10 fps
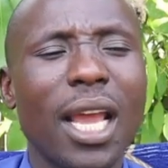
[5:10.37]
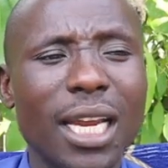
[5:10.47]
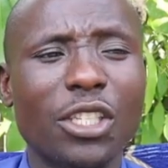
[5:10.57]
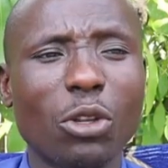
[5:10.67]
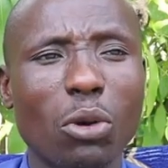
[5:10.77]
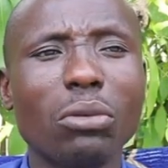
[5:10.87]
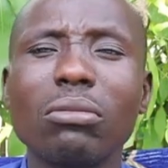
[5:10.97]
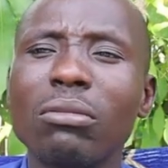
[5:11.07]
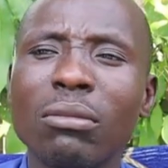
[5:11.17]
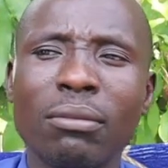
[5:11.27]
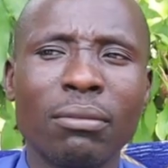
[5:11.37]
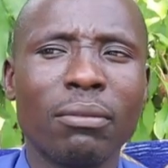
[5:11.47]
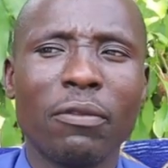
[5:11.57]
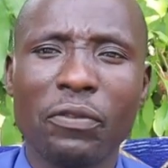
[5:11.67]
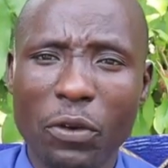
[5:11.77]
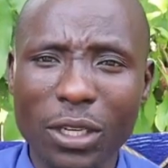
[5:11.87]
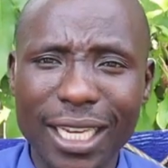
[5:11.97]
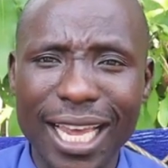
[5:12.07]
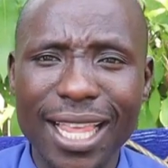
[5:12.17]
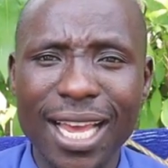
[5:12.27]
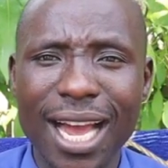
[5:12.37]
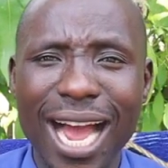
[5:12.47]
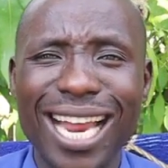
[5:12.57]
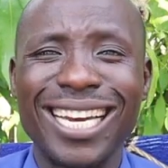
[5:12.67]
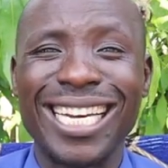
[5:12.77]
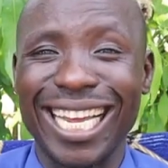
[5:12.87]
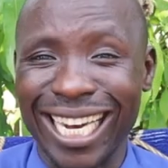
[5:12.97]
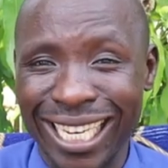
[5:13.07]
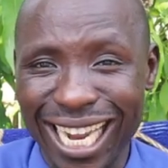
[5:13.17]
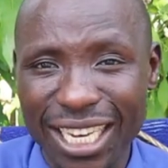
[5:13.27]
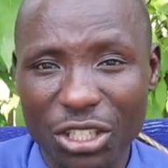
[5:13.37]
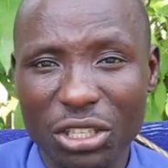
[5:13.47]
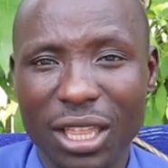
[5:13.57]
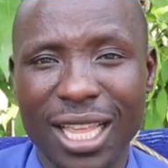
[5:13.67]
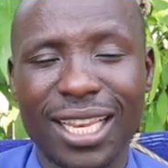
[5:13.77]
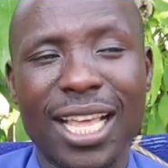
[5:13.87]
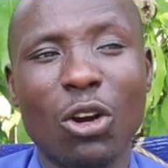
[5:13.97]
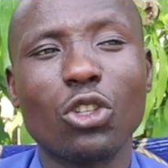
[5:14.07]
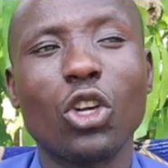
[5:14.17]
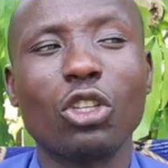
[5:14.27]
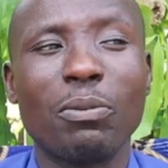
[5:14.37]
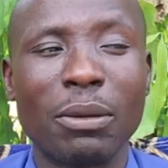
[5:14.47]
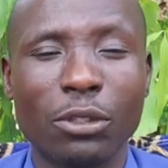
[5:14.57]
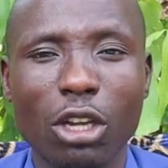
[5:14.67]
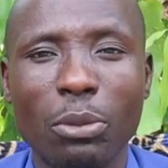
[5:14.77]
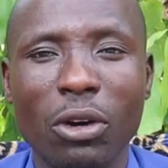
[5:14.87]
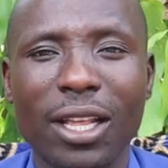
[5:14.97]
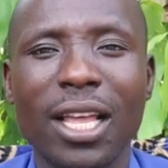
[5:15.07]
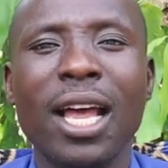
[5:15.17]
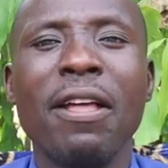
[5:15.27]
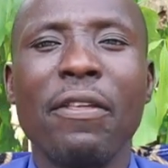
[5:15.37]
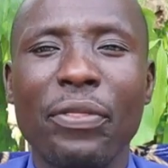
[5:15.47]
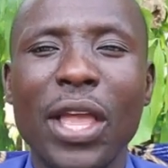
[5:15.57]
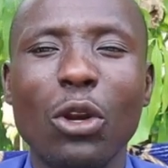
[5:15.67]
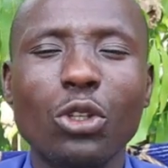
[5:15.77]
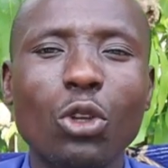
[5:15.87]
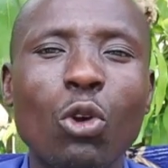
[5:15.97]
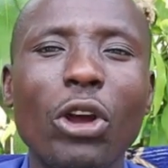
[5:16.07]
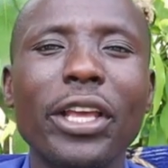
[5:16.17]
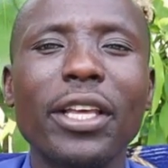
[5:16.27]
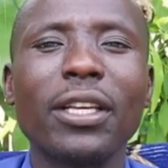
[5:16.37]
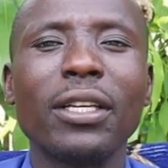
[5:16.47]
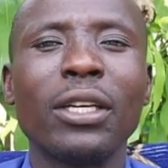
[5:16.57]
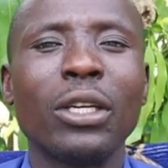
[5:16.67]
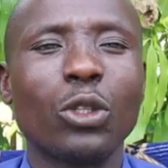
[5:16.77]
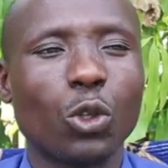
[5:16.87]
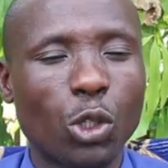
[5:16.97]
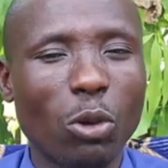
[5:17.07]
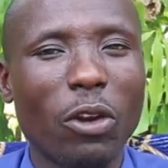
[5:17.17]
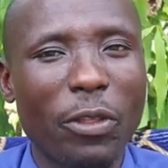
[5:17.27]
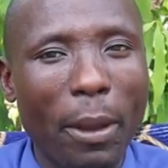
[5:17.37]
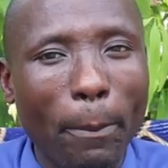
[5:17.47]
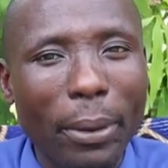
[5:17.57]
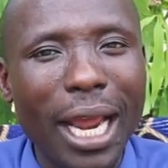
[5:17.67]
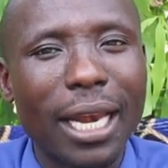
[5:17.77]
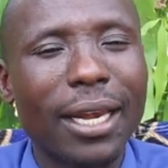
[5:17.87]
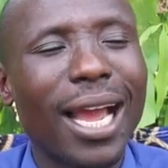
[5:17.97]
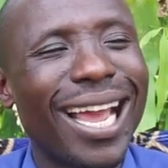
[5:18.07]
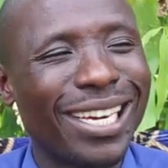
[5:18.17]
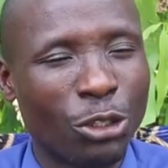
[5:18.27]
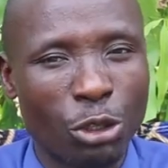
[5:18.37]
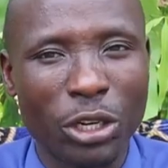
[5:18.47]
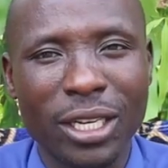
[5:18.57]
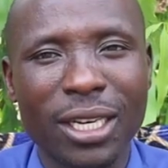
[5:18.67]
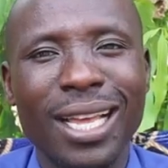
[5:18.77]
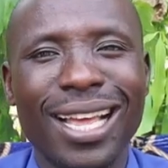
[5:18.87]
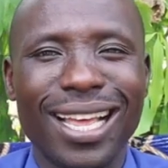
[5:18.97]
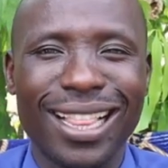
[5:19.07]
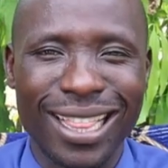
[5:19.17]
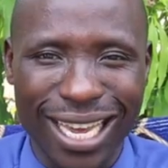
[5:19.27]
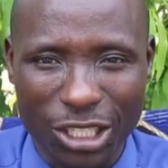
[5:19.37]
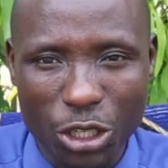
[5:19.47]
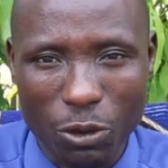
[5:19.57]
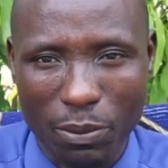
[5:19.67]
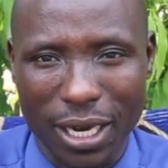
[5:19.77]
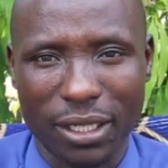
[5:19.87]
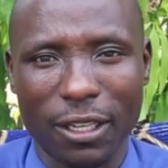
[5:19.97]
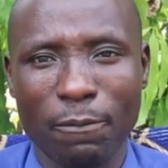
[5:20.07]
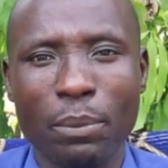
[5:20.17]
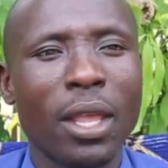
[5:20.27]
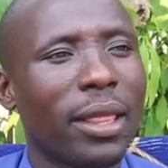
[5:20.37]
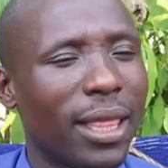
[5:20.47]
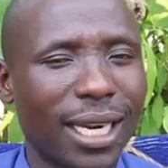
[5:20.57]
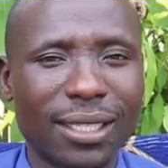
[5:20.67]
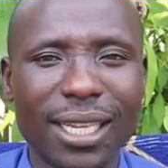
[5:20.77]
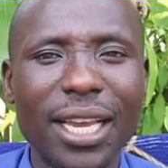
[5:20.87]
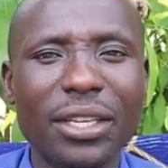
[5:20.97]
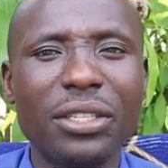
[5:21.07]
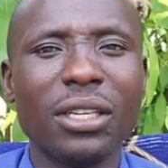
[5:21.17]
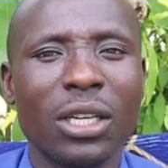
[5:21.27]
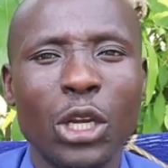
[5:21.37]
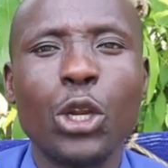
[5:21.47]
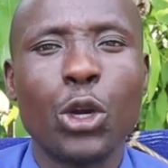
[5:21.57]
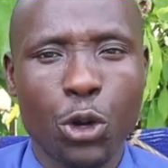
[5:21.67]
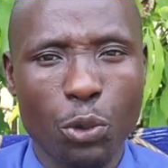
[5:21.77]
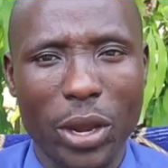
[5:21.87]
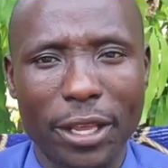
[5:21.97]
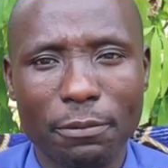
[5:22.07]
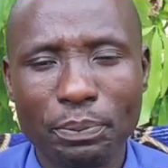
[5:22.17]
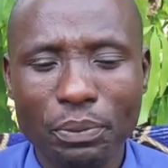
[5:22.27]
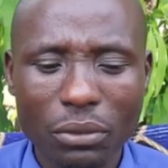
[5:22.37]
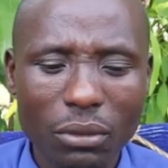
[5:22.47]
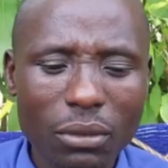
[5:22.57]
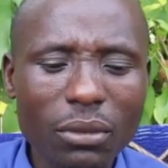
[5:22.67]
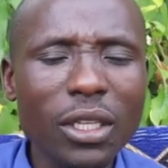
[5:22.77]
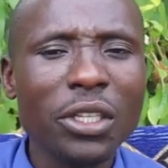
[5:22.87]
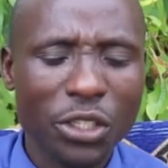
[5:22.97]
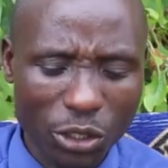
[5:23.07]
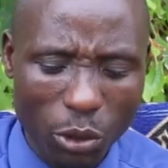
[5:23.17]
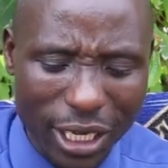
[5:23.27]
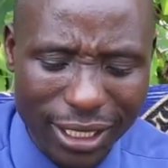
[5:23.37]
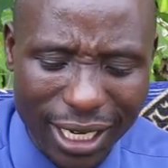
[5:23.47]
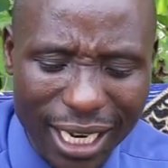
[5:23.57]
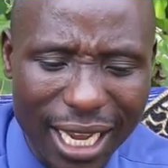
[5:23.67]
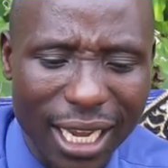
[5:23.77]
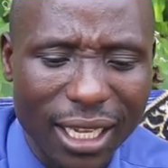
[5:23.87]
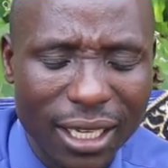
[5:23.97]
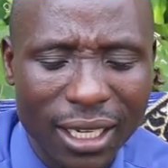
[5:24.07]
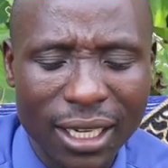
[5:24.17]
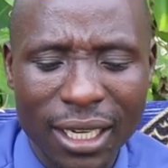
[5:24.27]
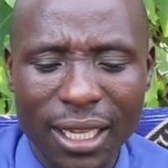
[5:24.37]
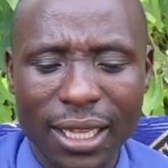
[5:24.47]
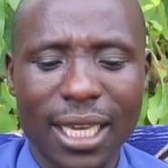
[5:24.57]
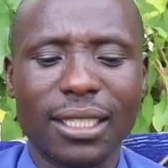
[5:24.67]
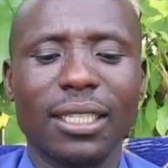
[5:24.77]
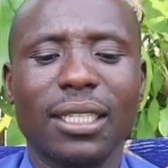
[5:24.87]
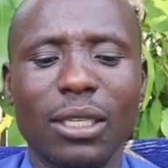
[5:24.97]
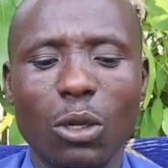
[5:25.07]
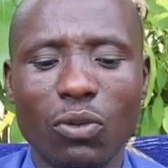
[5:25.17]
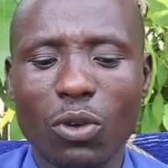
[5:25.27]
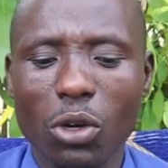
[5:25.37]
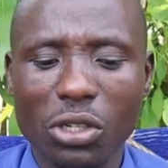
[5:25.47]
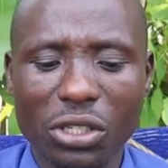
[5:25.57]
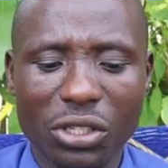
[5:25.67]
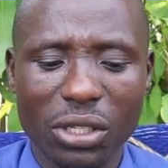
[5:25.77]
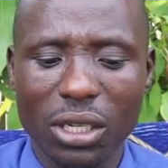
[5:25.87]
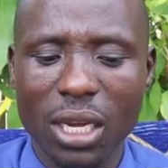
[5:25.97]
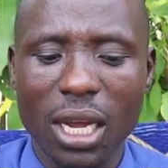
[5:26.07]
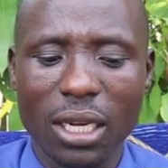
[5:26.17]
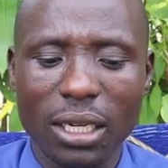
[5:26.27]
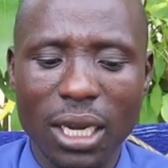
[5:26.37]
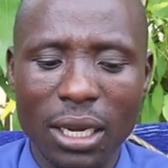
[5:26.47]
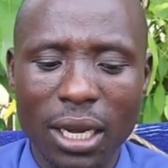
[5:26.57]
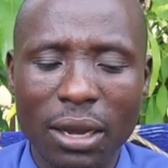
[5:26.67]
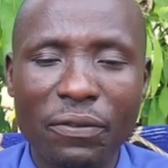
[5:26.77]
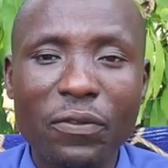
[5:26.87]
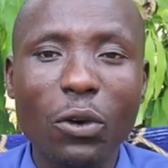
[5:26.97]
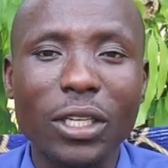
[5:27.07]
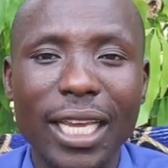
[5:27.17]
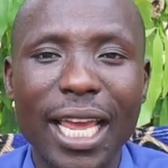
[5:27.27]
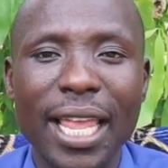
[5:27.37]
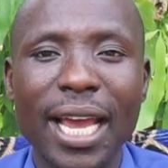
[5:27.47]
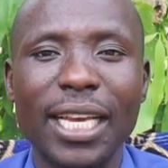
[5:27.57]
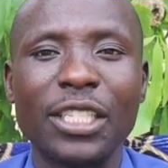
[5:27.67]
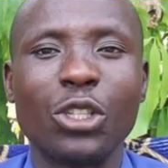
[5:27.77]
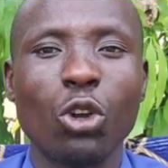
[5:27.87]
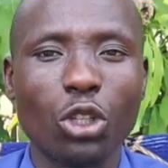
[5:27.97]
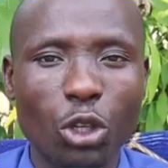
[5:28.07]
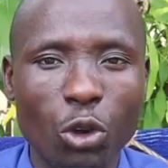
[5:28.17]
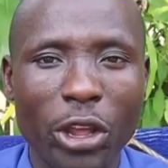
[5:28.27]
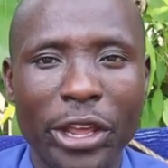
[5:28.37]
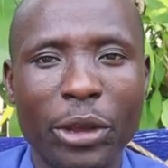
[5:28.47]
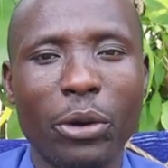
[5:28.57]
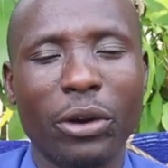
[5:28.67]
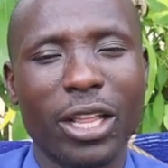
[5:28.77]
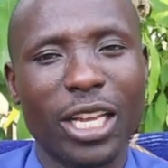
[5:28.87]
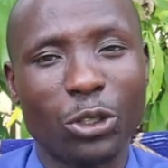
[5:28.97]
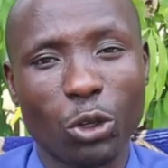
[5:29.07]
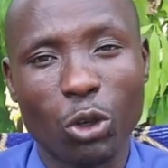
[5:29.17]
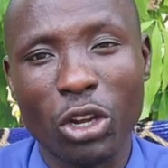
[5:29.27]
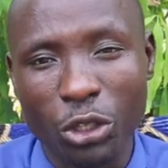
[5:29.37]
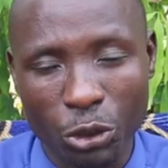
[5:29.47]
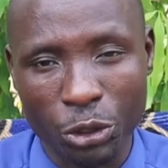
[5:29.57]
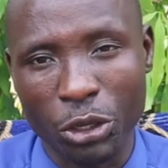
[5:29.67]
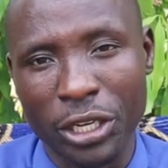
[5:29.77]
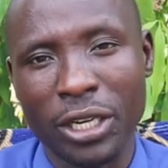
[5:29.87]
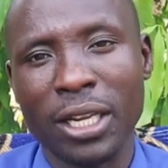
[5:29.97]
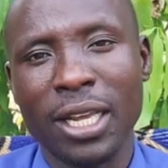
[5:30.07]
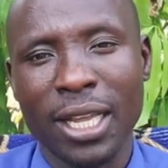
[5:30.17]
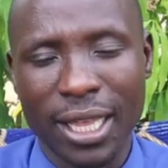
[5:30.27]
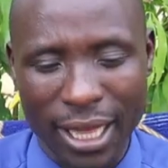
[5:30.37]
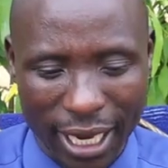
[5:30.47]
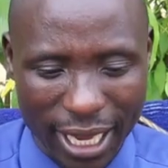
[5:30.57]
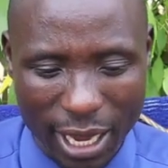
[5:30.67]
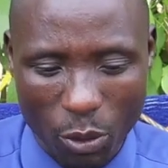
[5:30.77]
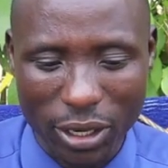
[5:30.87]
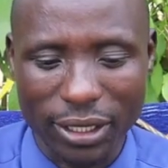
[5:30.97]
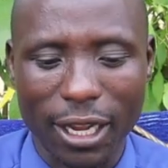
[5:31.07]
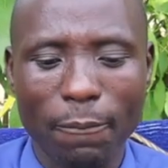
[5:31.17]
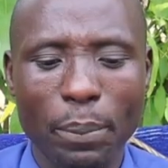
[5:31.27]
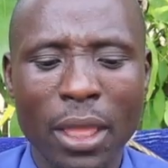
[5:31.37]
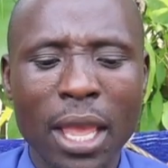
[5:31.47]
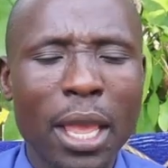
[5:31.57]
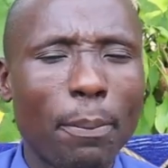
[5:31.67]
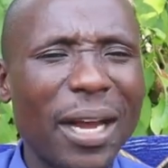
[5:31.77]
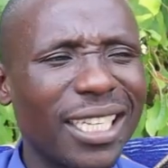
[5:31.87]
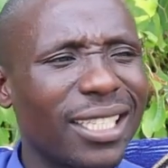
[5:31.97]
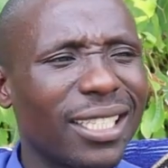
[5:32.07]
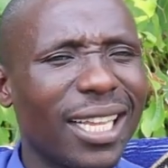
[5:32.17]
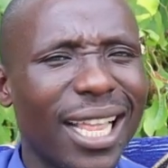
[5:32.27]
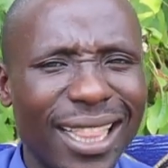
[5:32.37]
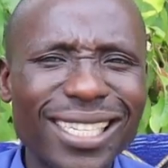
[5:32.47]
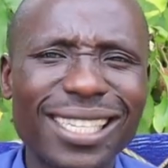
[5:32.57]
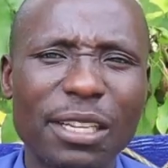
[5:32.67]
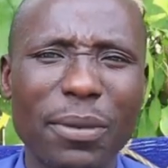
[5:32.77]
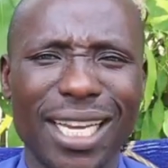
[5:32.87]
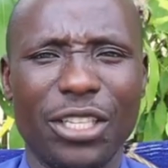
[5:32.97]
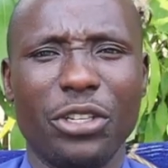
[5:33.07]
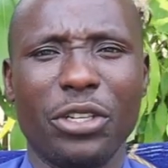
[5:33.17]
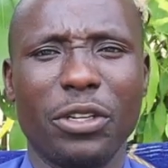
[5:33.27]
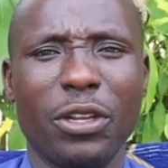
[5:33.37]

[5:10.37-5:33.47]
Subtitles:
And so, Ford Kenya had declined that they are not going to be absorbed, or rather, they are not going to swallow their pride and join that new party. That said, no way. So it's clear that, of course, Ford Kenya is not going, or rather is not going to join the Kenya Kwanza. But this has emerged.